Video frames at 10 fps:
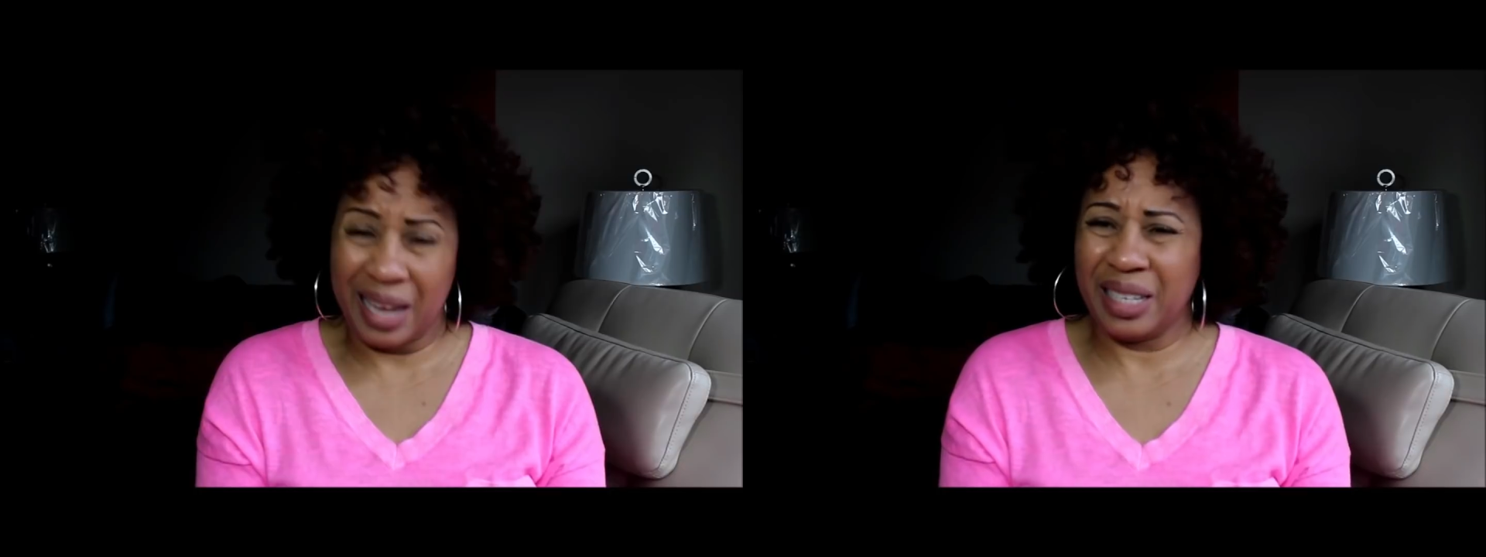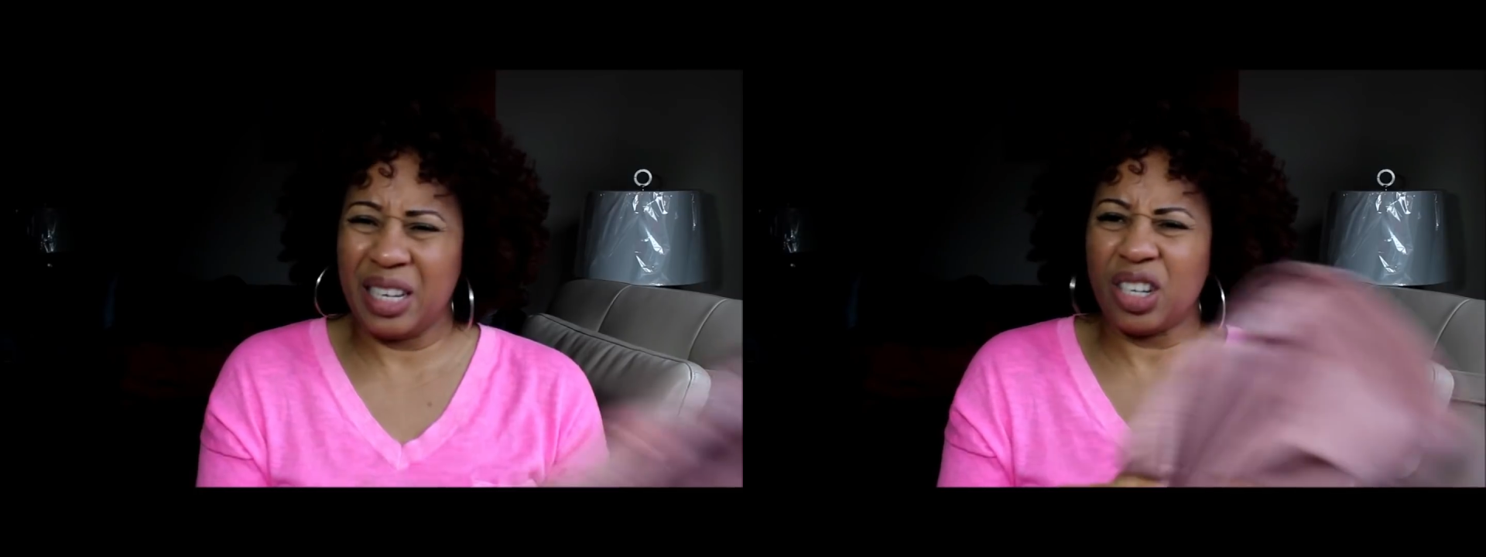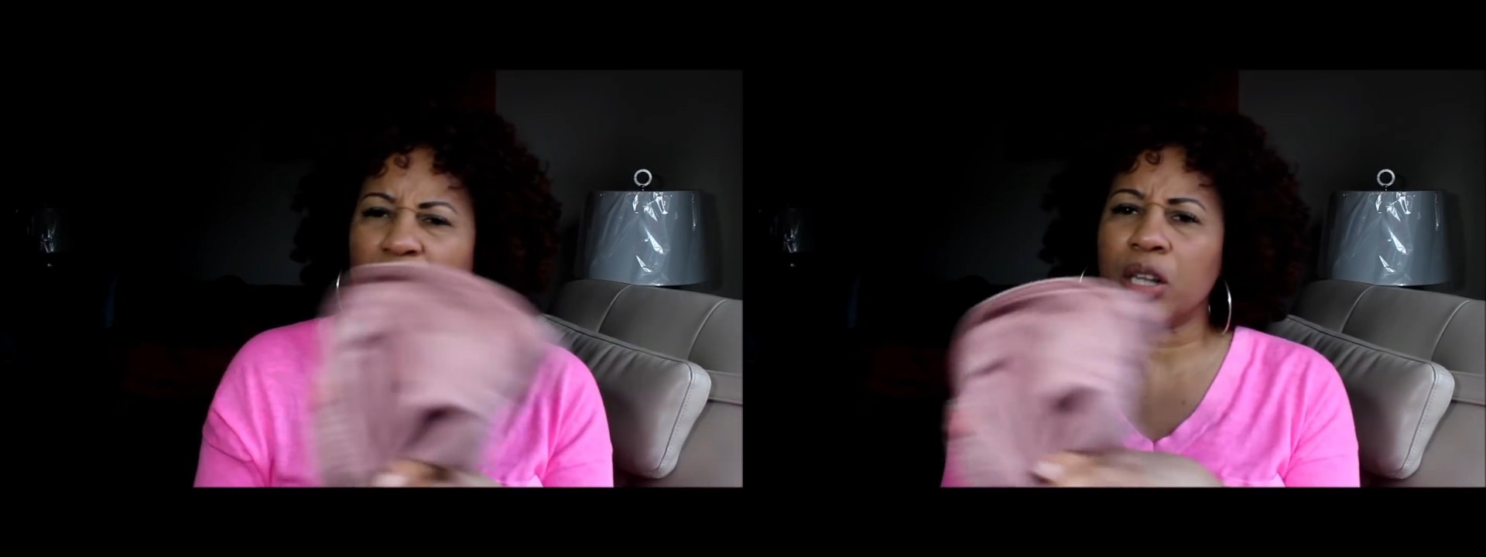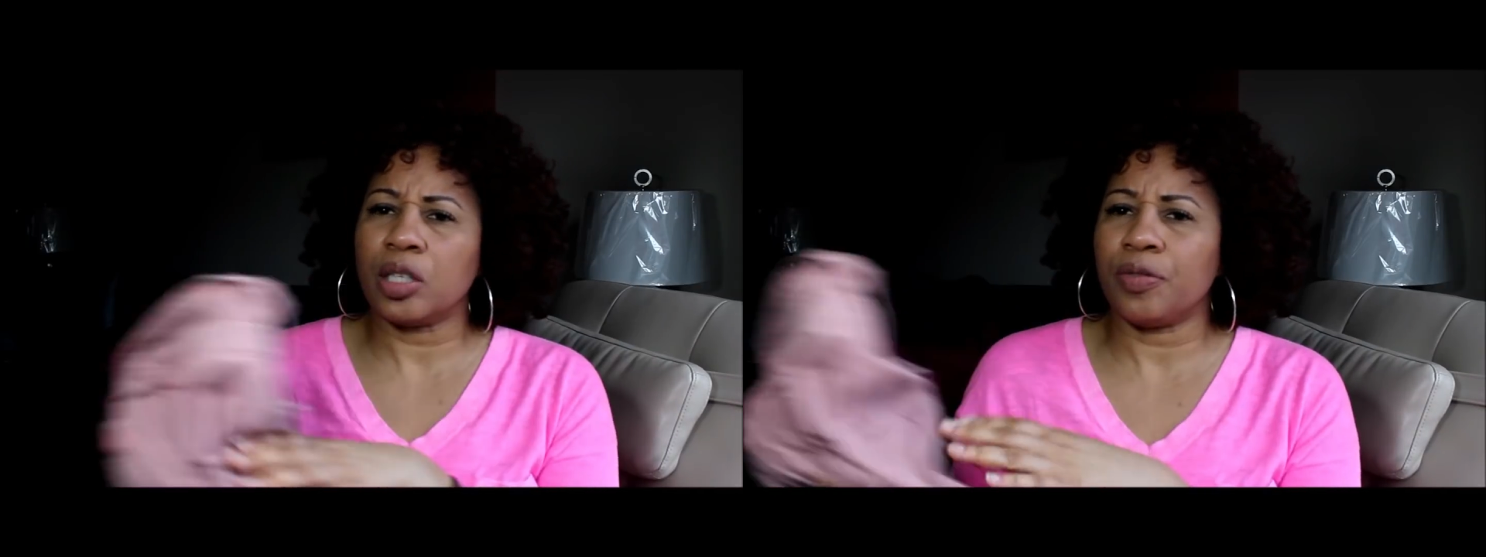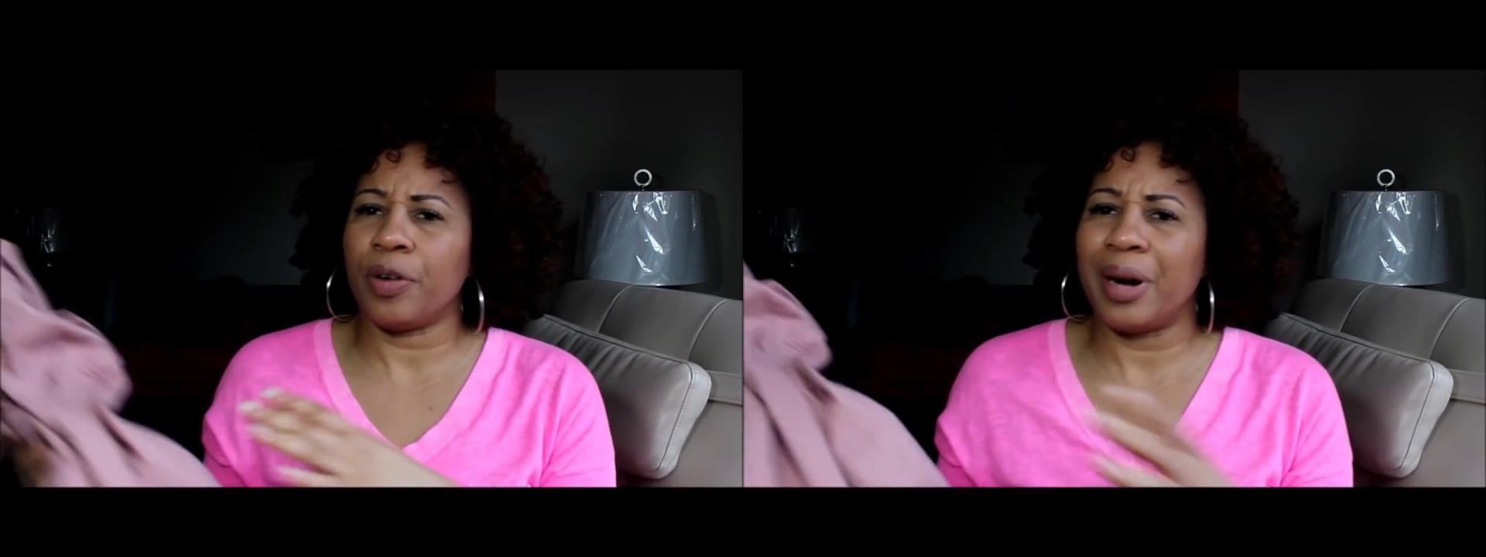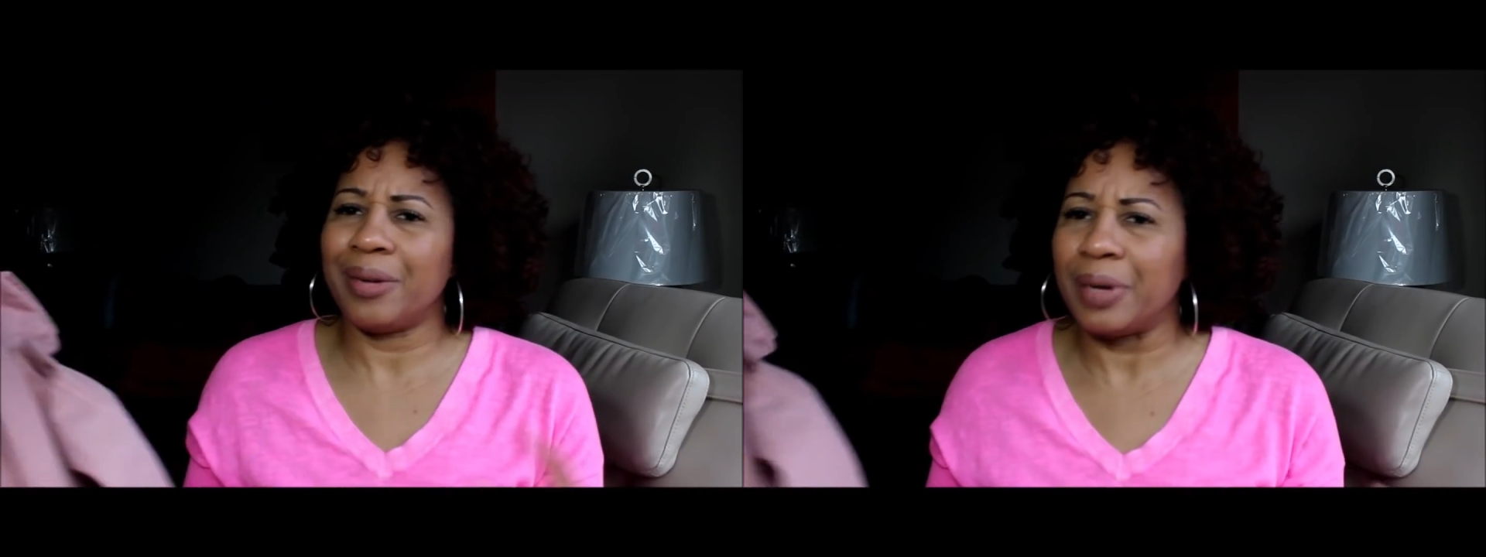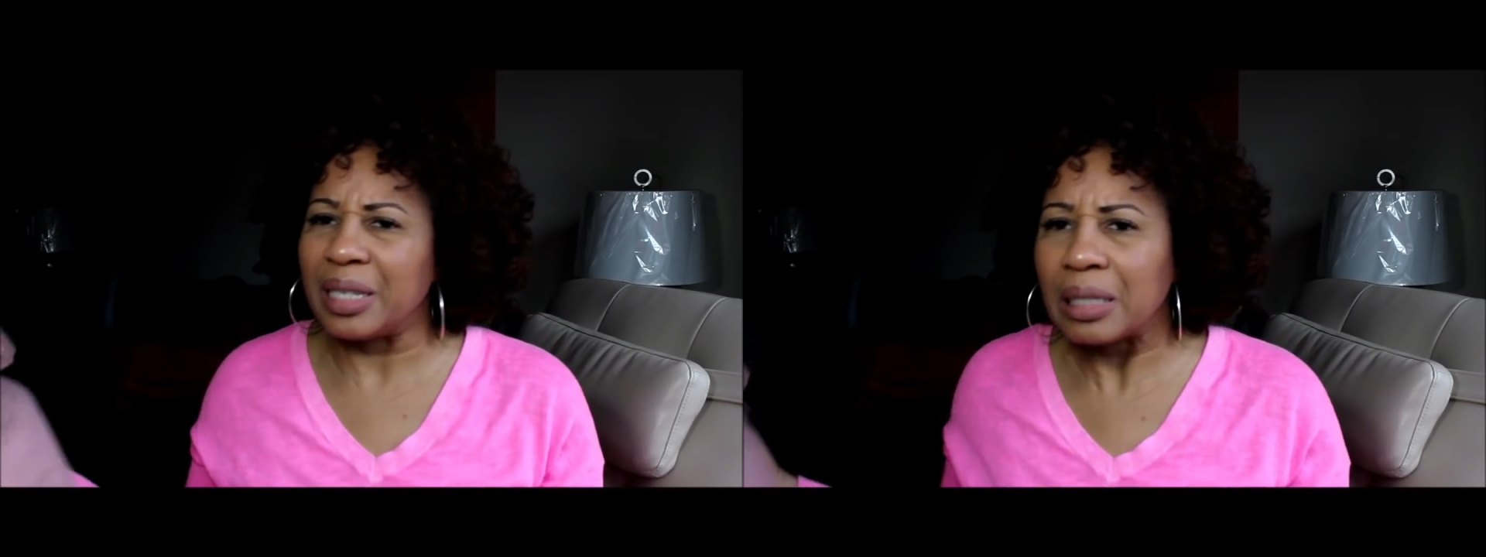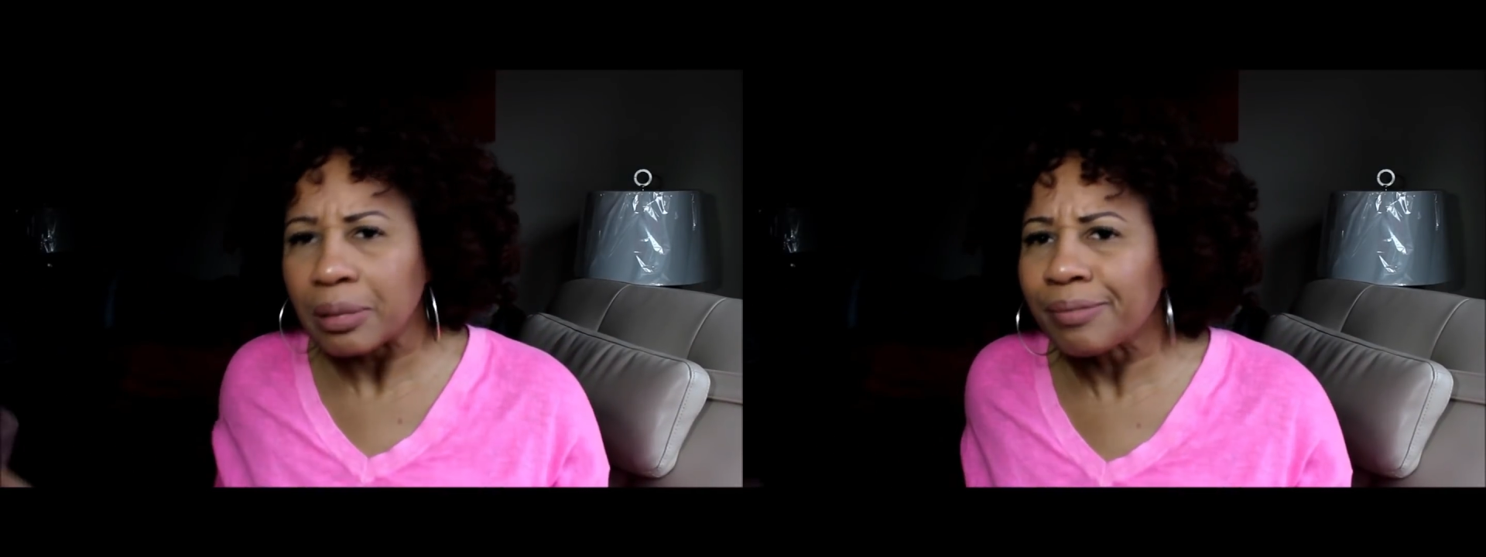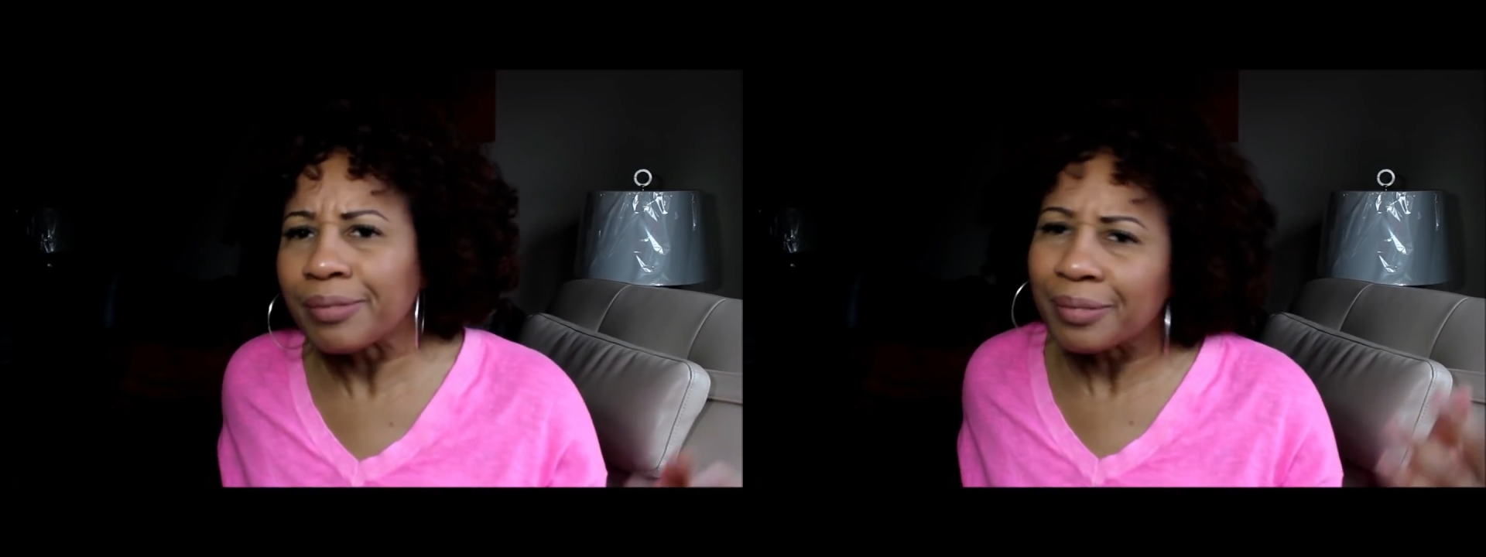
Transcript: $18 for it, which